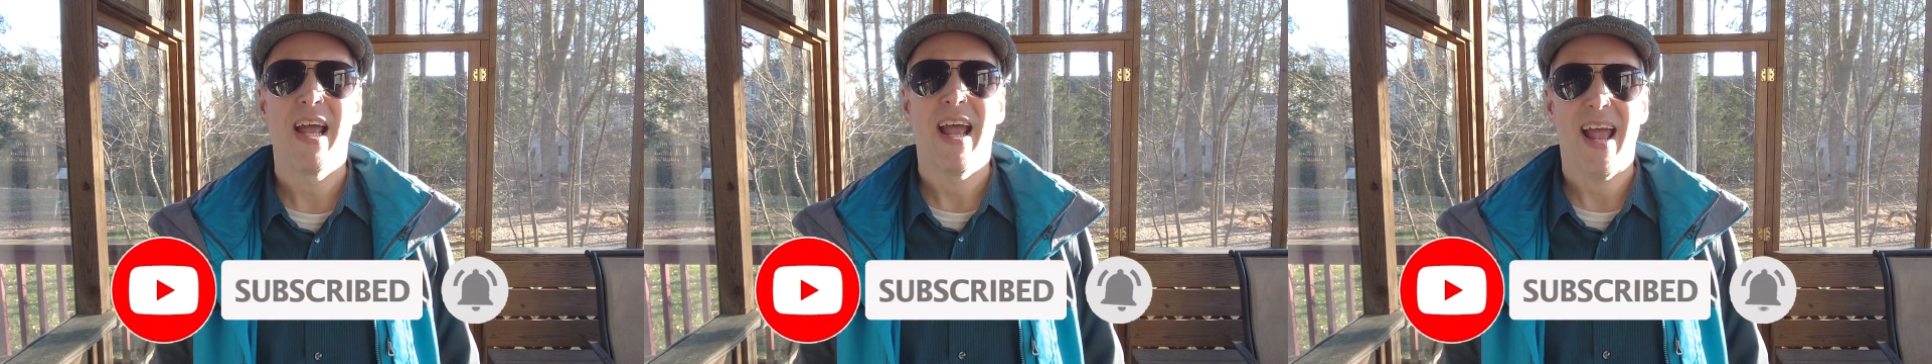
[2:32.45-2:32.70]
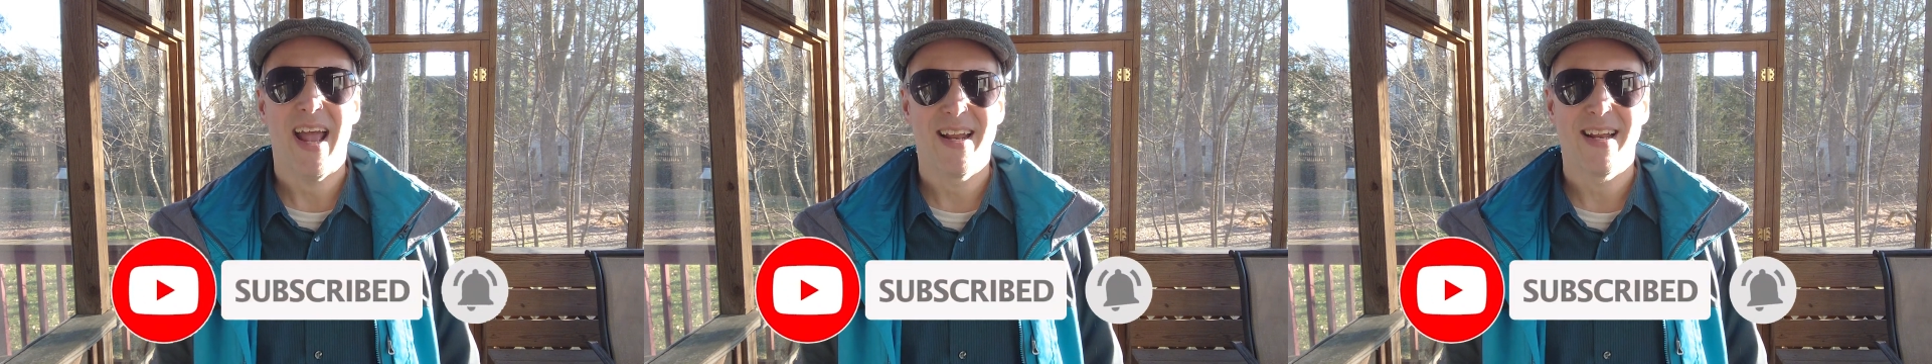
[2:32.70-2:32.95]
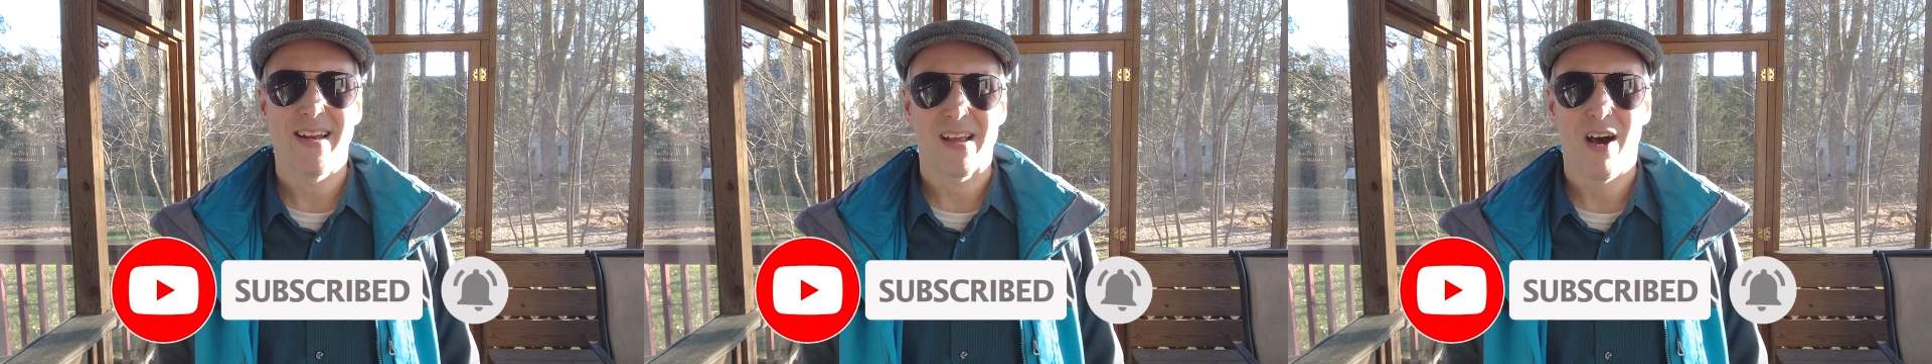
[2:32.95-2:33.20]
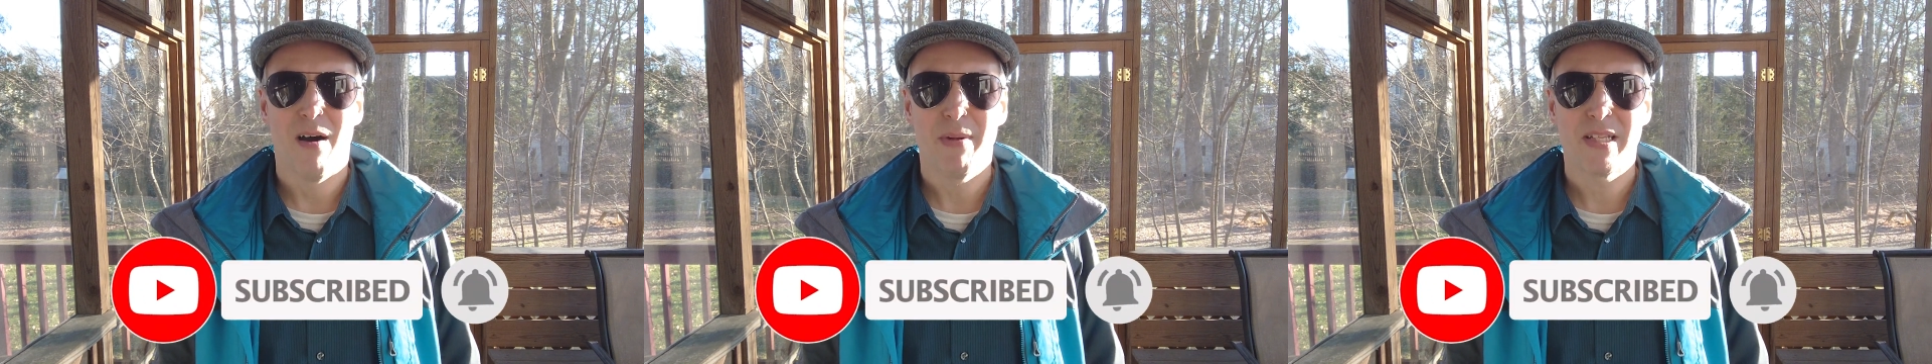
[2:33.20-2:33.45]
and in the
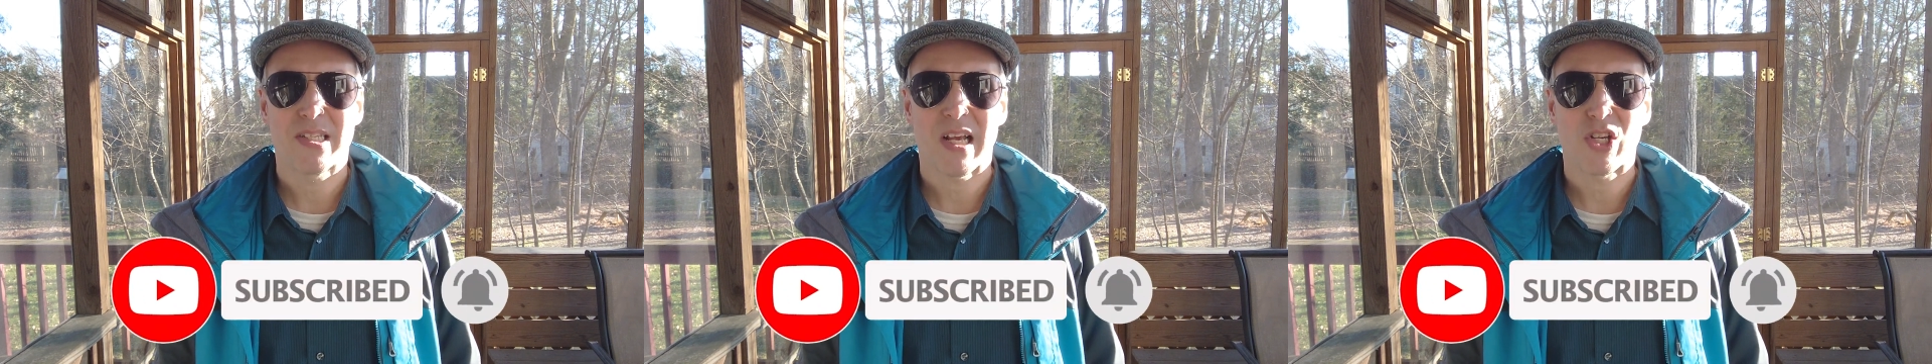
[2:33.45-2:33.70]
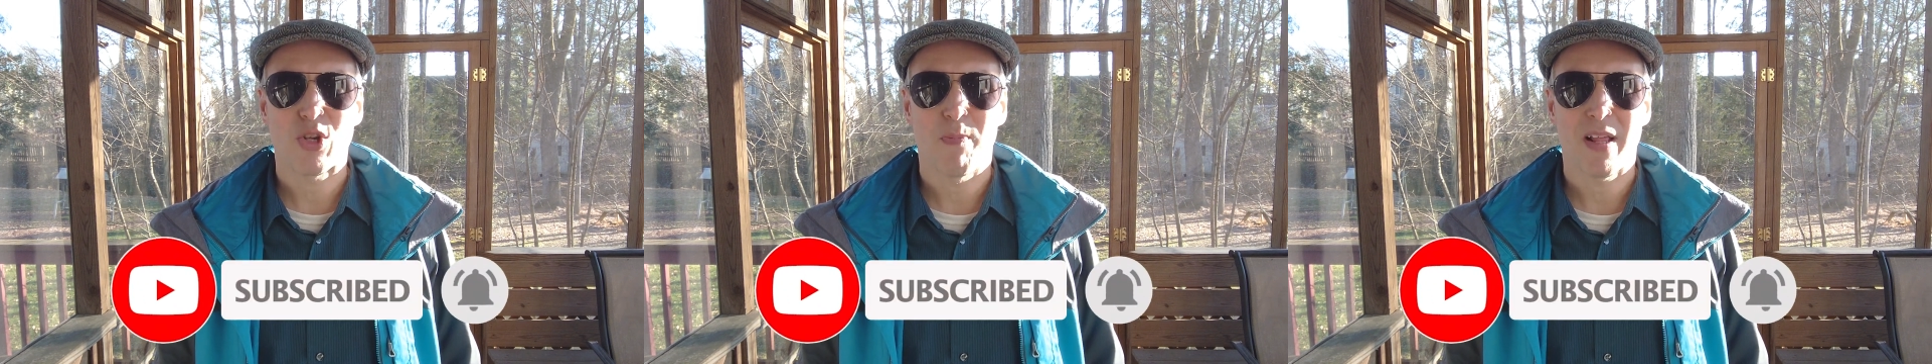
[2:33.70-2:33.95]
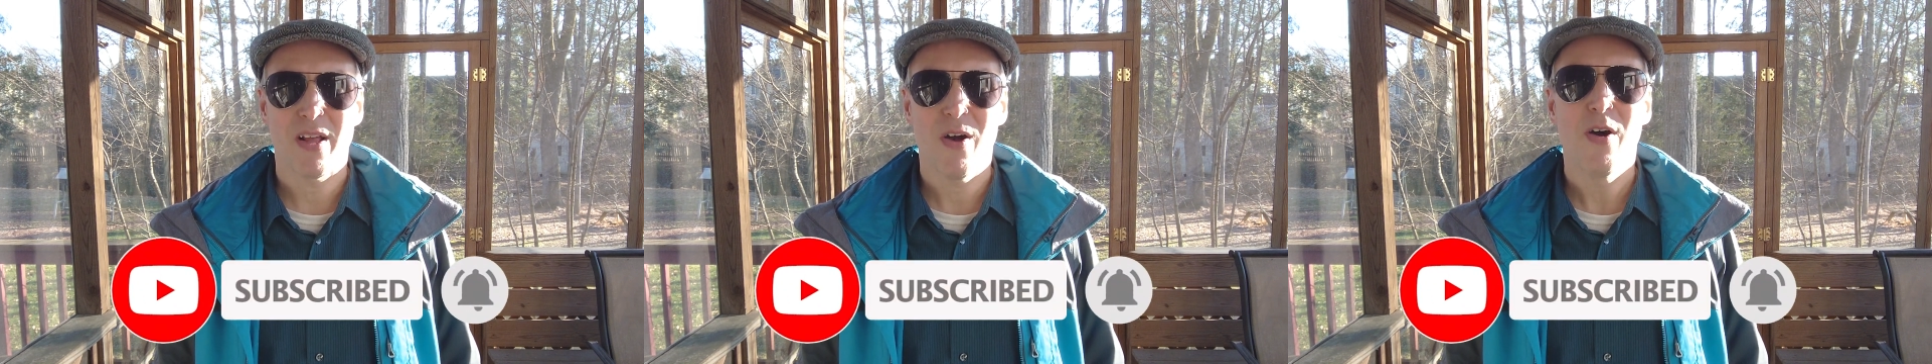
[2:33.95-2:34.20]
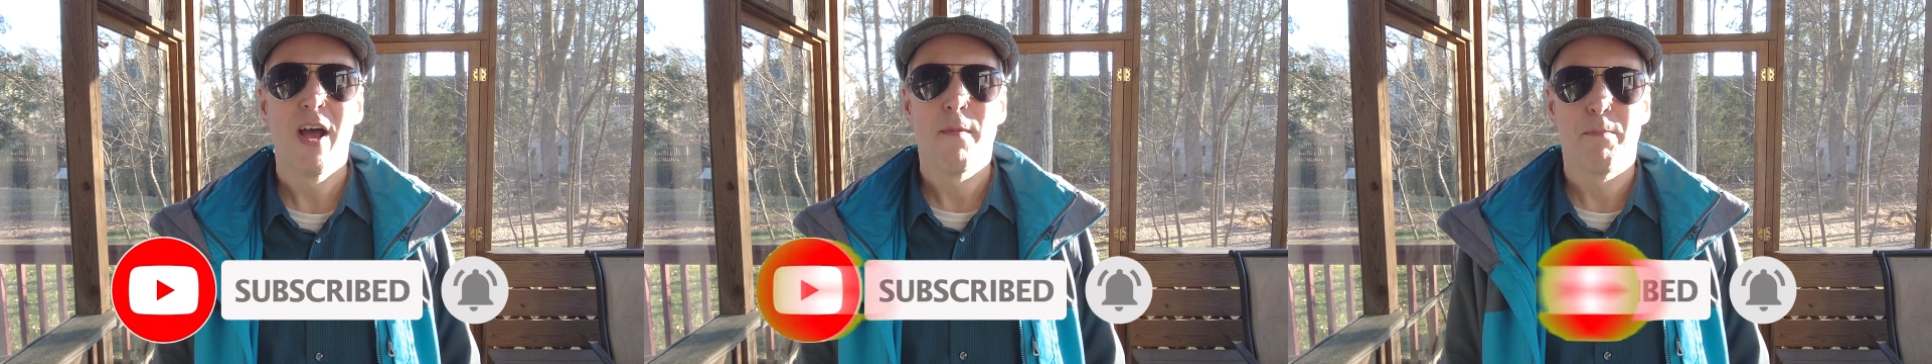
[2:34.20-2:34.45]
comments section below,